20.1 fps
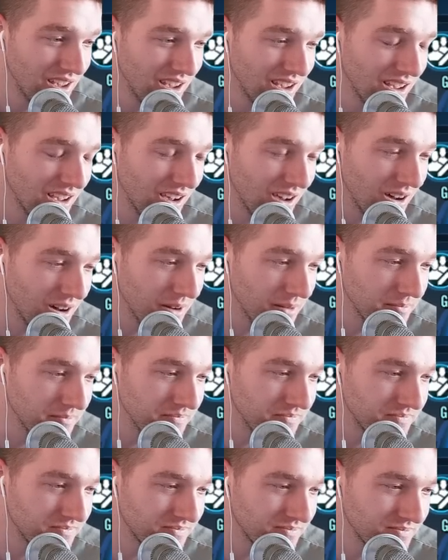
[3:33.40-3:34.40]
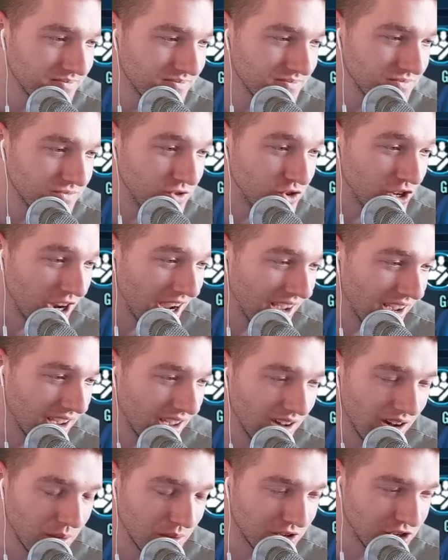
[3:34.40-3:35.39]
Django,
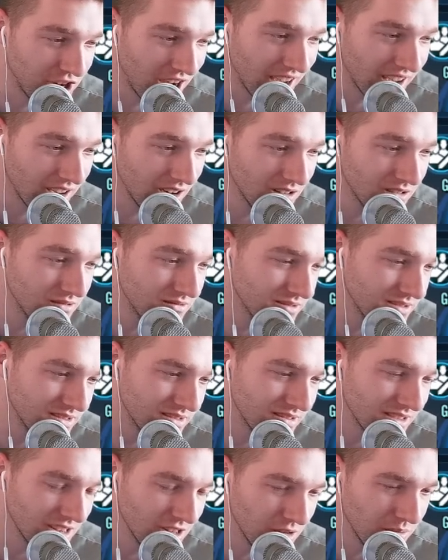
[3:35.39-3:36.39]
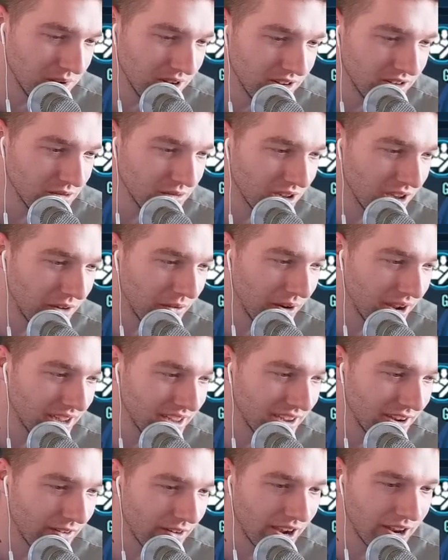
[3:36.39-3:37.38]
a little bit of new gun Ray
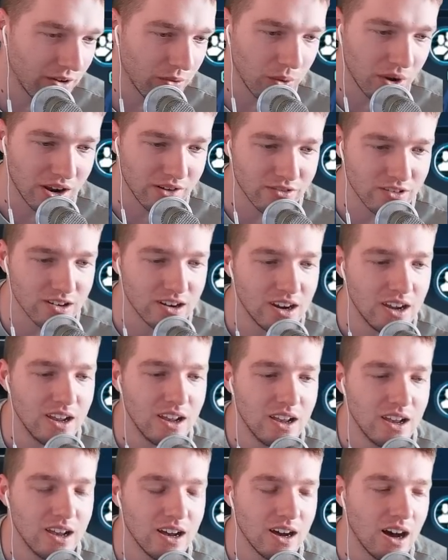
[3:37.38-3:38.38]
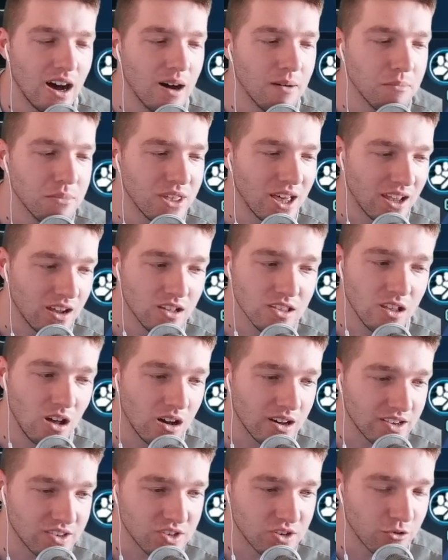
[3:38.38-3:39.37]
at Gear 8 or whatever. But that
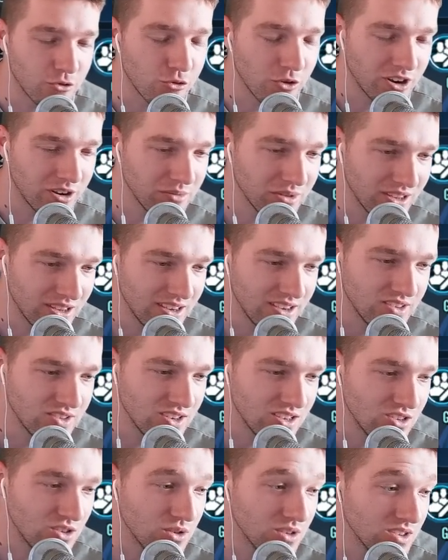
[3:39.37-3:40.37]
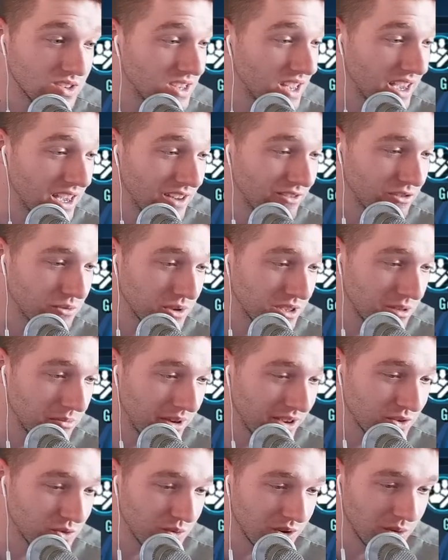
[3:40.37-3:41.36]
unlock is incredibly easy to this day. Even with the
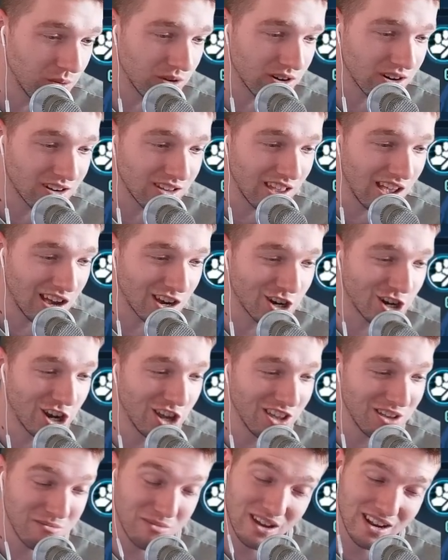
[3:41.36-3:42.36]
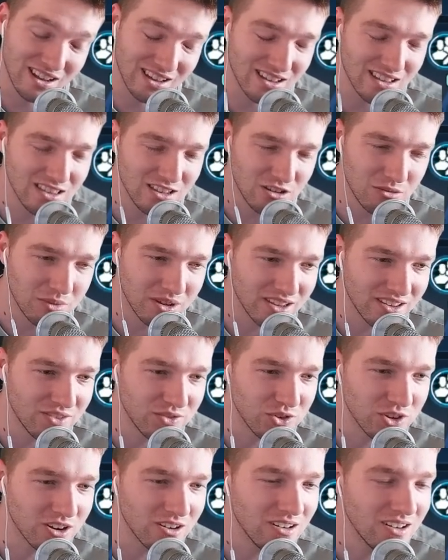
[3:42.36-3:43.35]
Mace rework, they actually made it a little bit
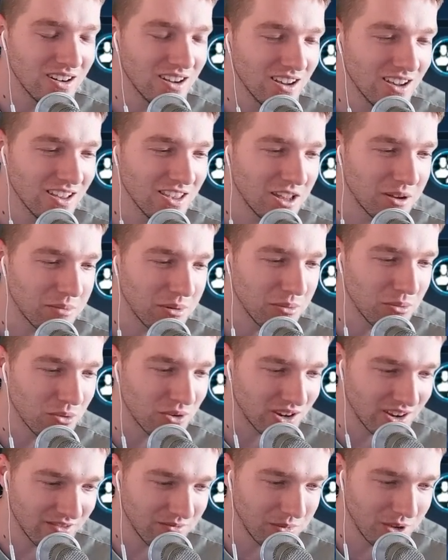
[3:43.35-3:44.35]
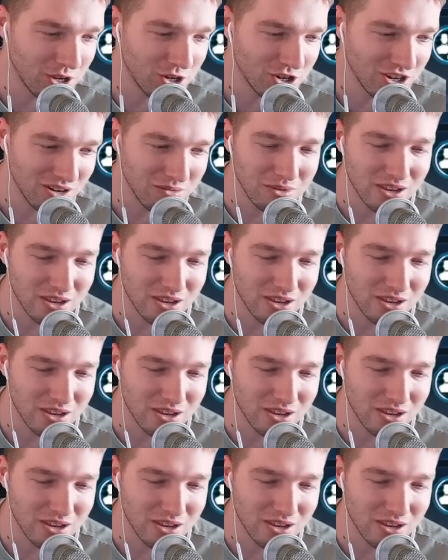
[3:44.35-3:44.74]
easier. A lot of people were giving me shit.